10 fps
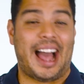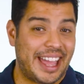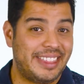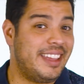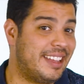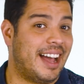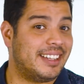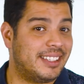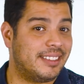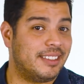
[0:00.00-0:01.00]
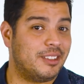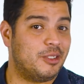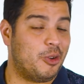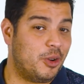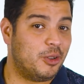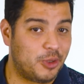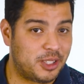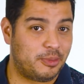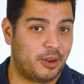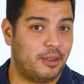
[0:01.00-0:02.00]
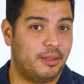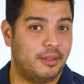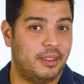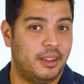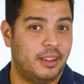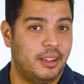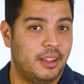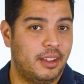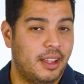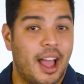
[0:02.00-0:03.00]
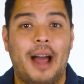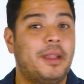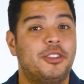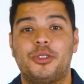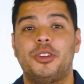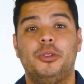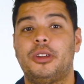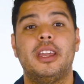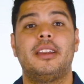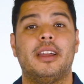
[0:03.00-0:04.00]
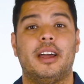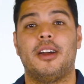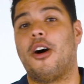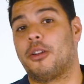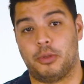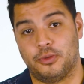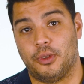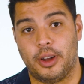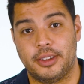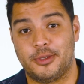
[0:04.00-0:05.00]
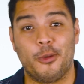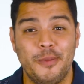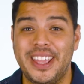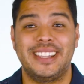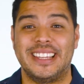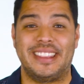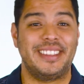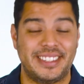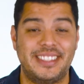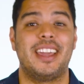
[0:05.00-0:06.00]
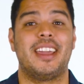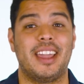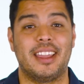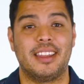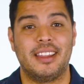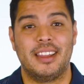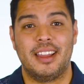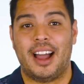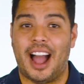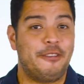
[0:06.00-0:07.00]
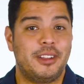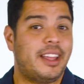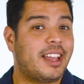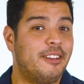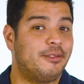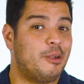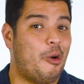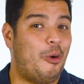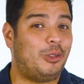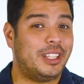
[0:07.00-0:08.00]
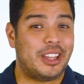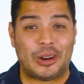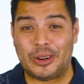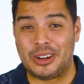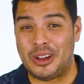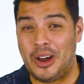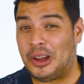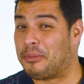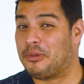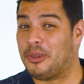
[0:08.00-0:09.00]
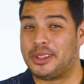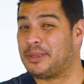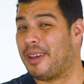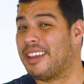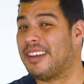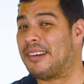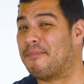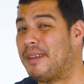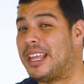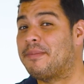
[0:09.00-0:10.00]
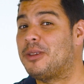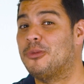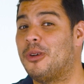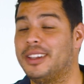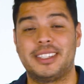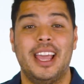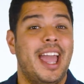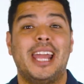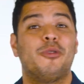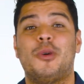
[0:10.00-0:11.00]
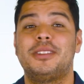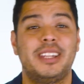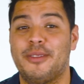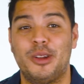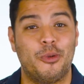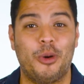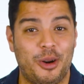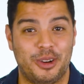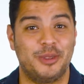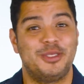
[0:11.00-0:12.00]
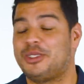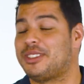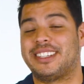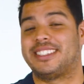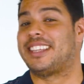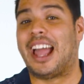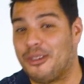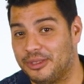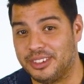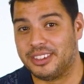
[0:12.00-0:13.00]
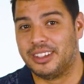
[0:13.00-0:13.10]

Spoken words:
I think God's going to whisper. I'm not sure you'll get an audible voice. For me to this day, I feel like I've only heard an audible voice in my ear maybe once, and it wasn't even a word, it was just a sound.